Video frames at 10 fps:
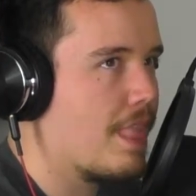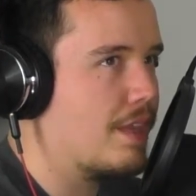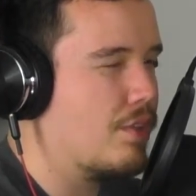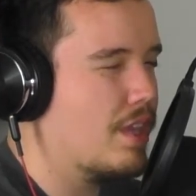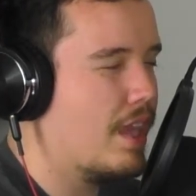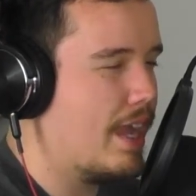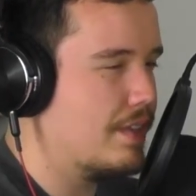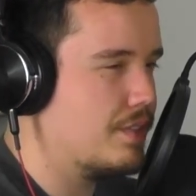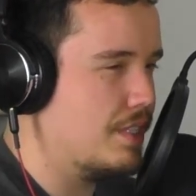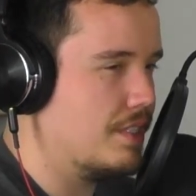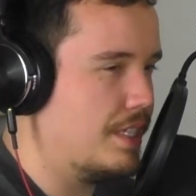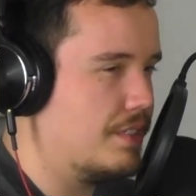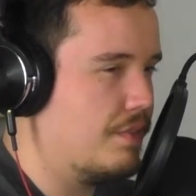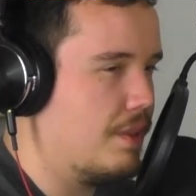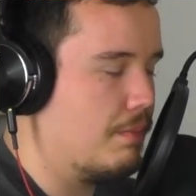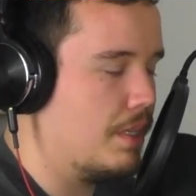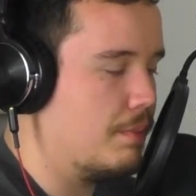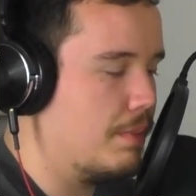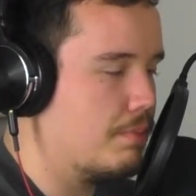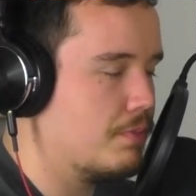you can kind of see seeds of them going to
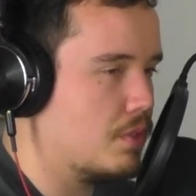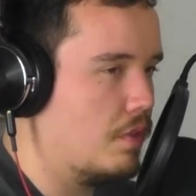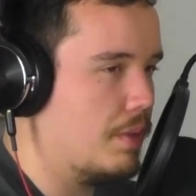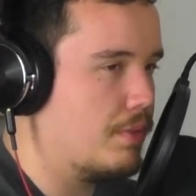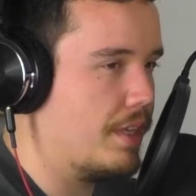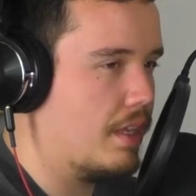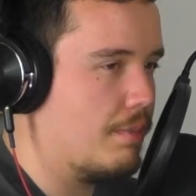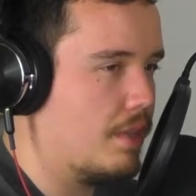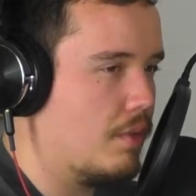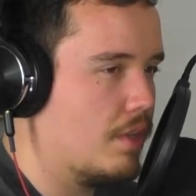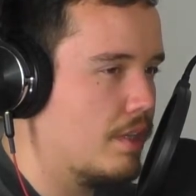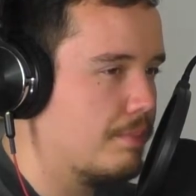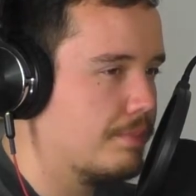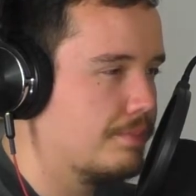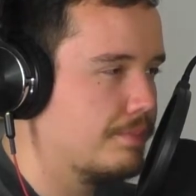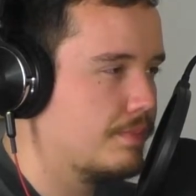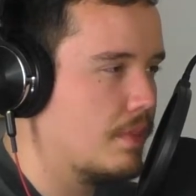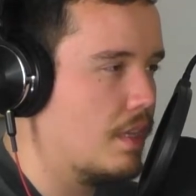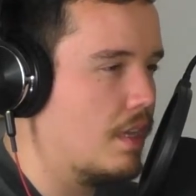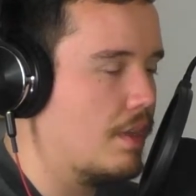be slowly breaking up anyway.
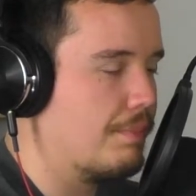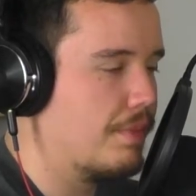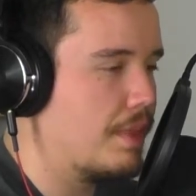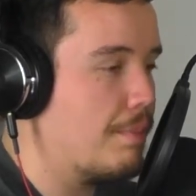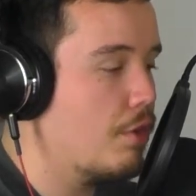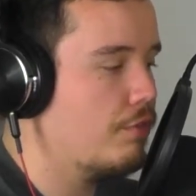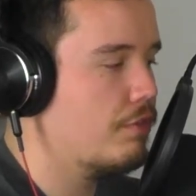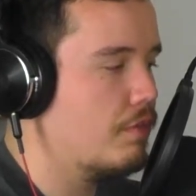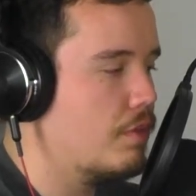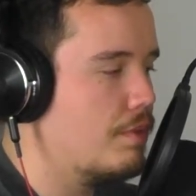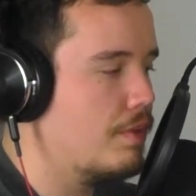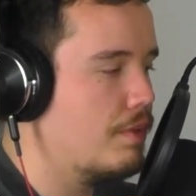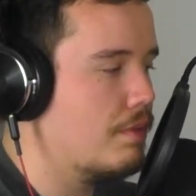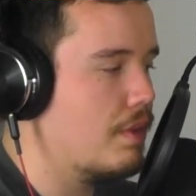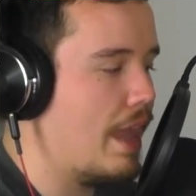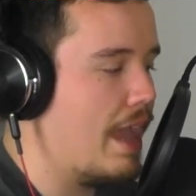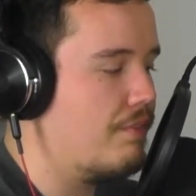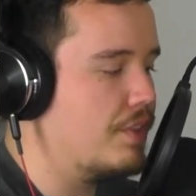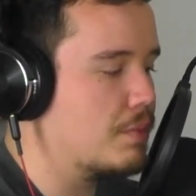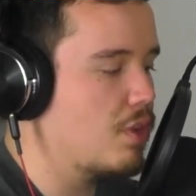Yeah. They both
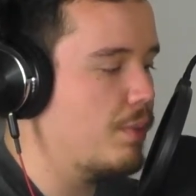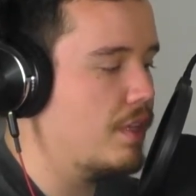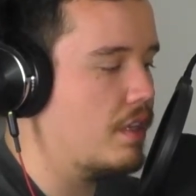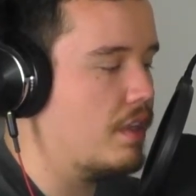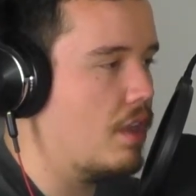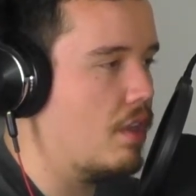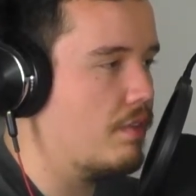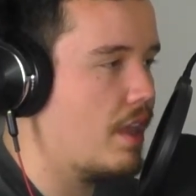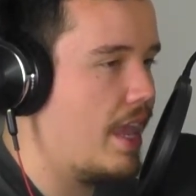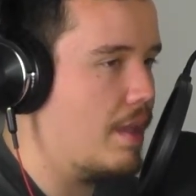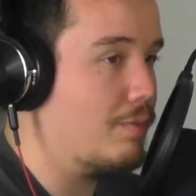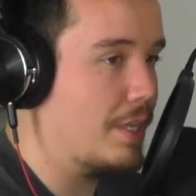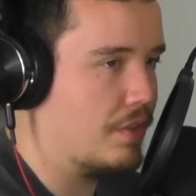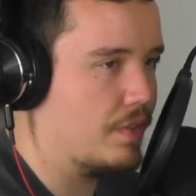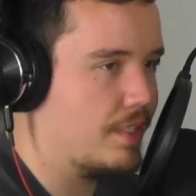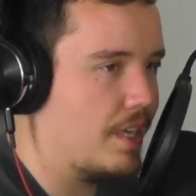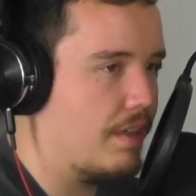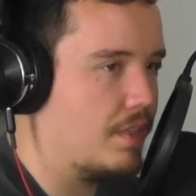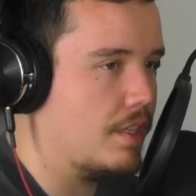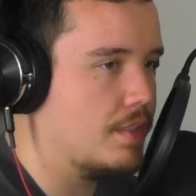have this moment of, hey, neither of us can
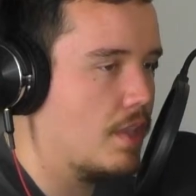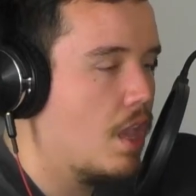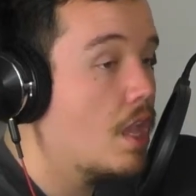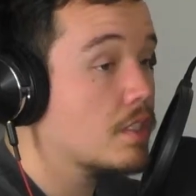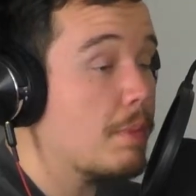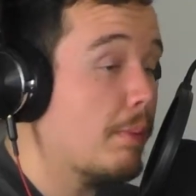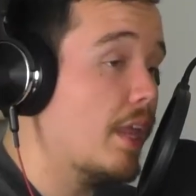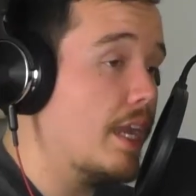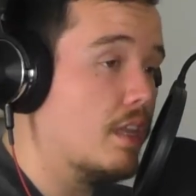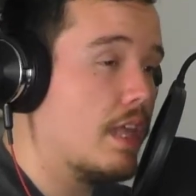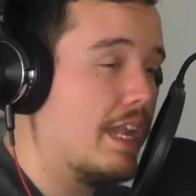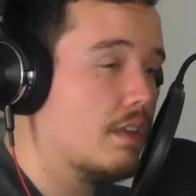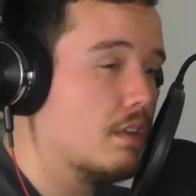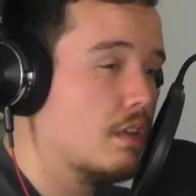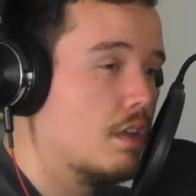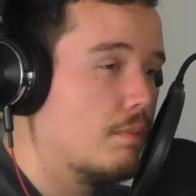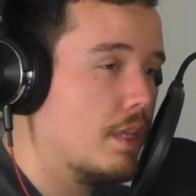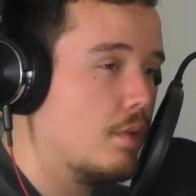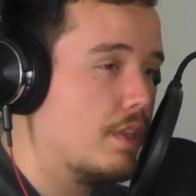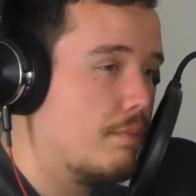have kids. Some people hated that, by
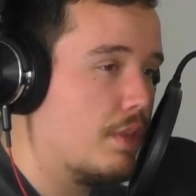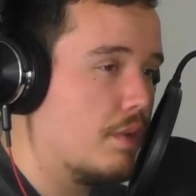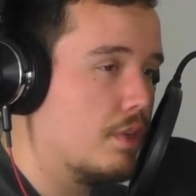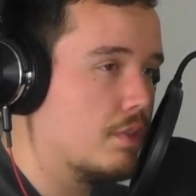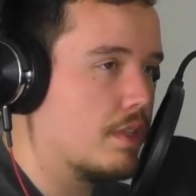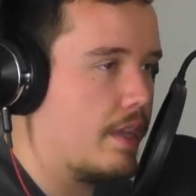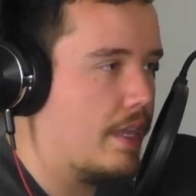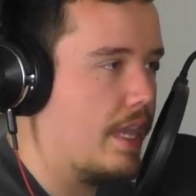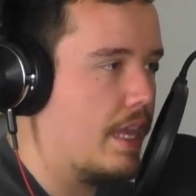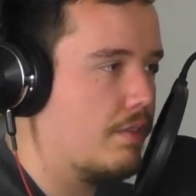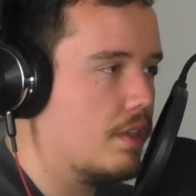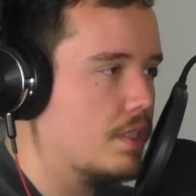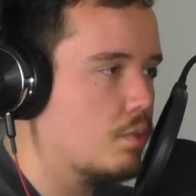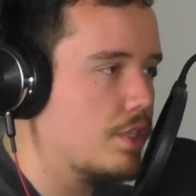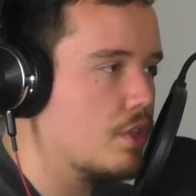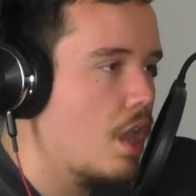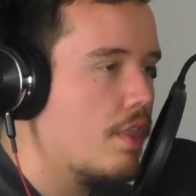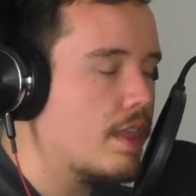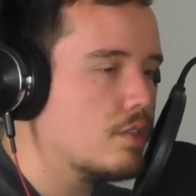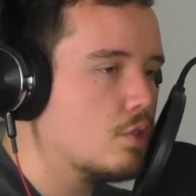the way, that Black Widow was like, I can't have kids, which
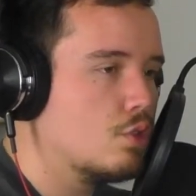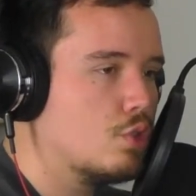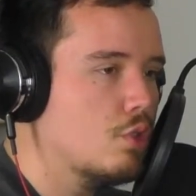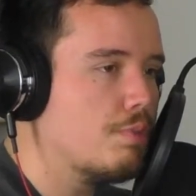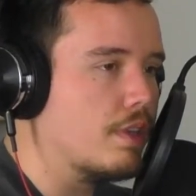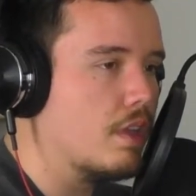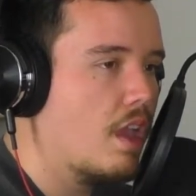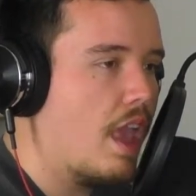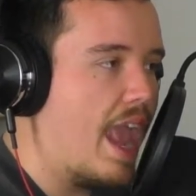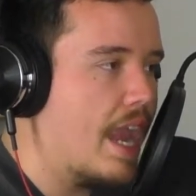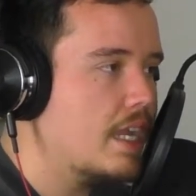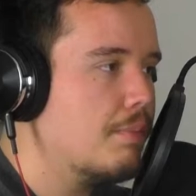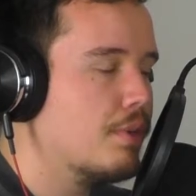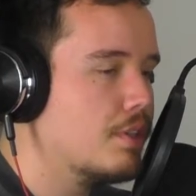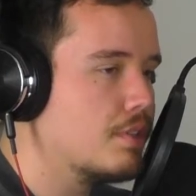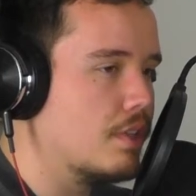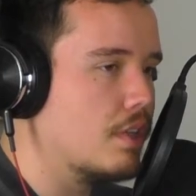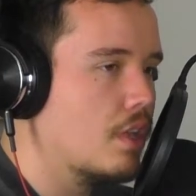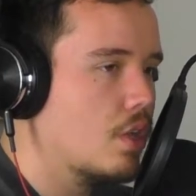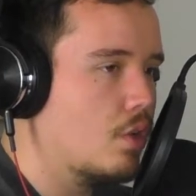that's so stupid. Any
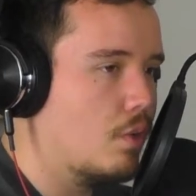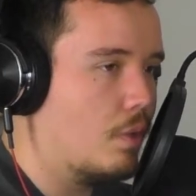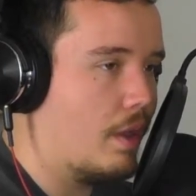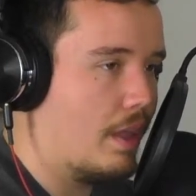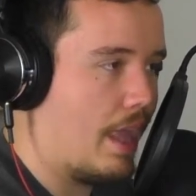person who